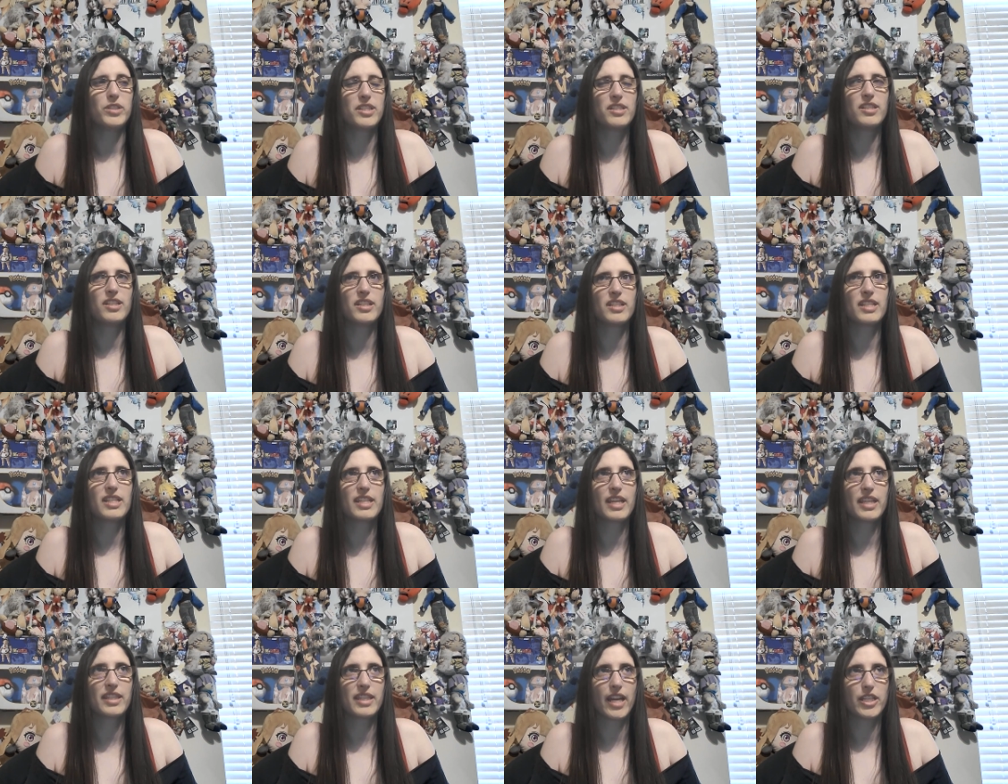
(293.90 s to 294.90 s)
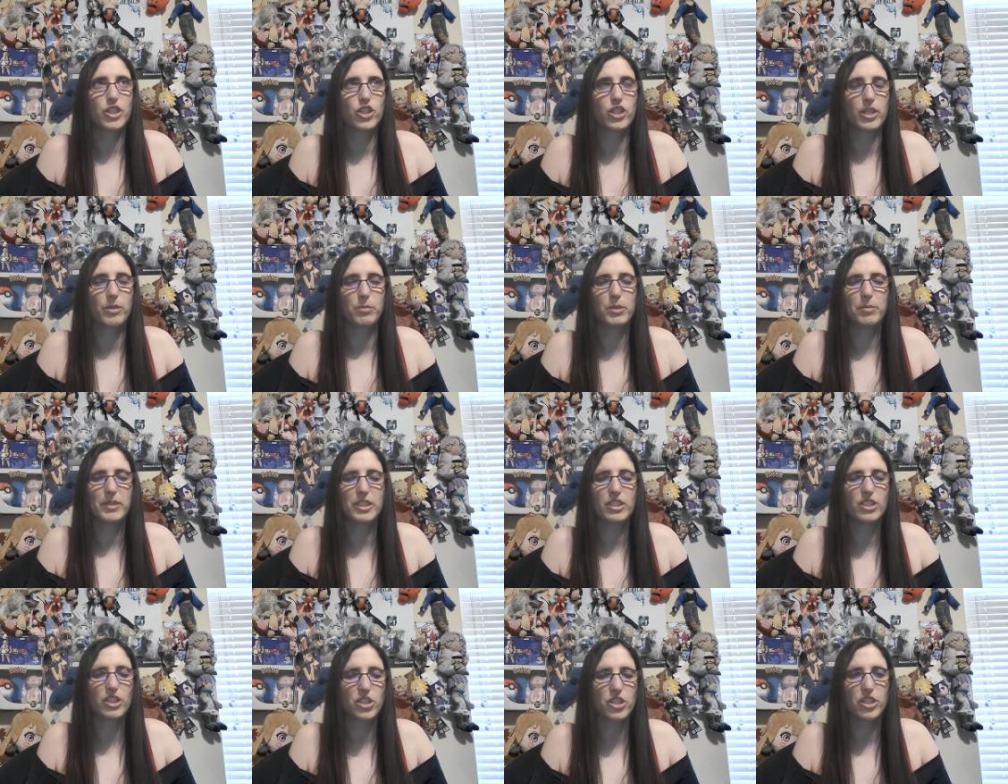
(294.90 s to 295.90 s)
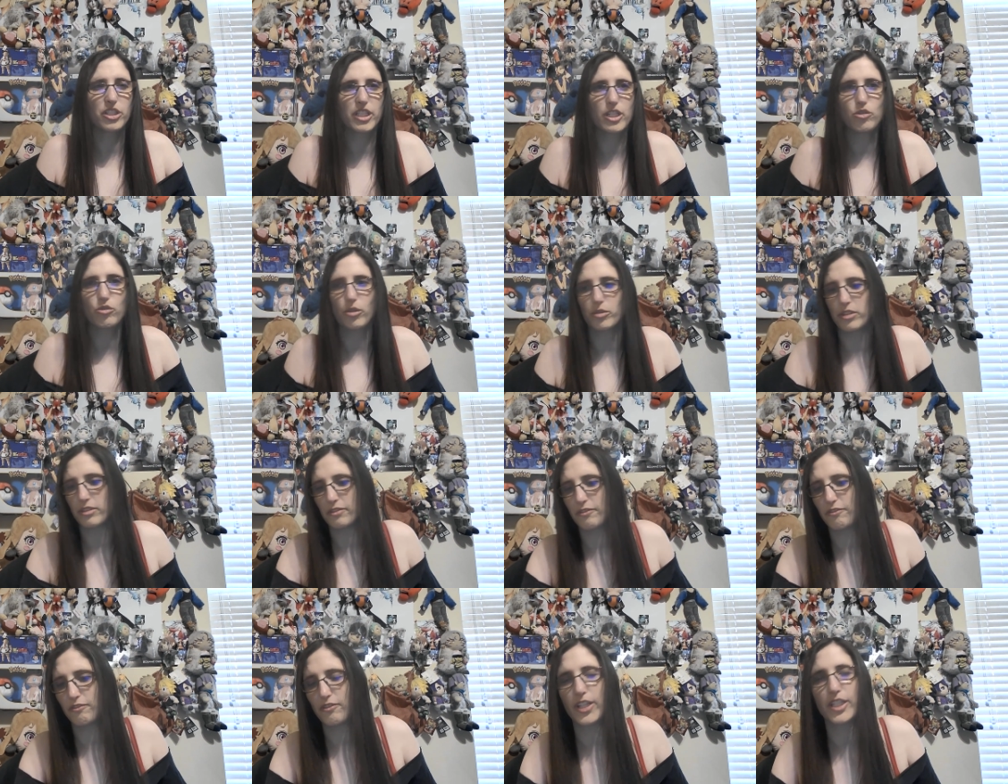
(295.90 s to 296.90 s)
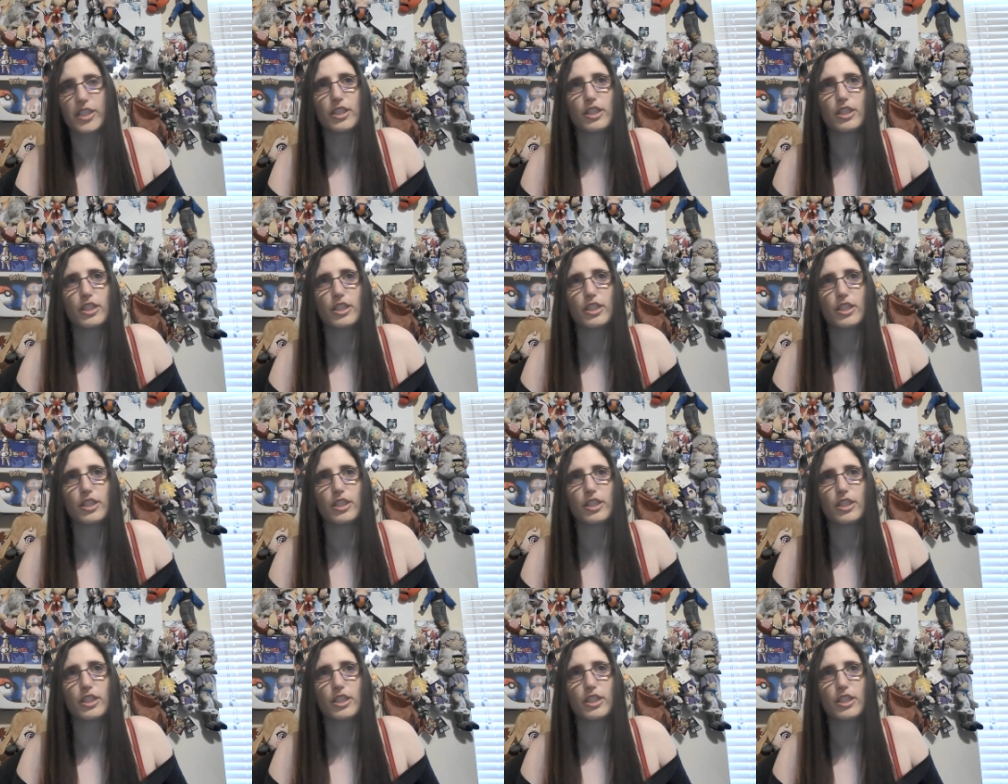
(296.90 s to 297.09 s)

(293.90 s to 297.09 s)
didn't get that shit. Would have been such a good intro to fucking